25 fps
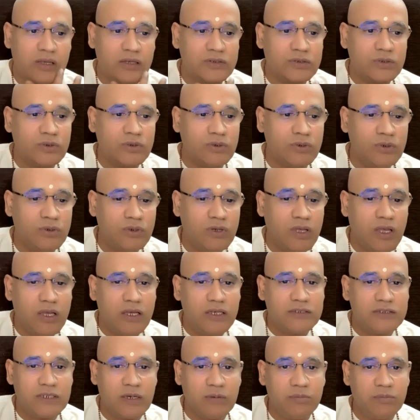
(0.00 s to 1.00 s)
So,
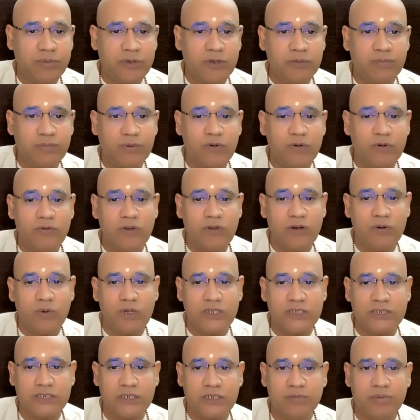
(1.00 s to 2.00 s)
some people will
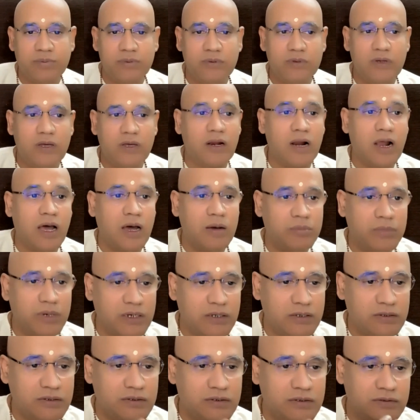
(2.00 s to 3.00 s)
worship
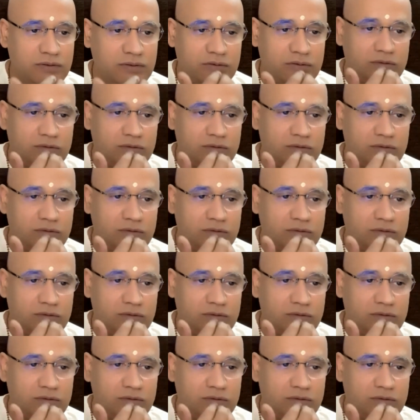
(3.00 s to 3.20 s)
Rama.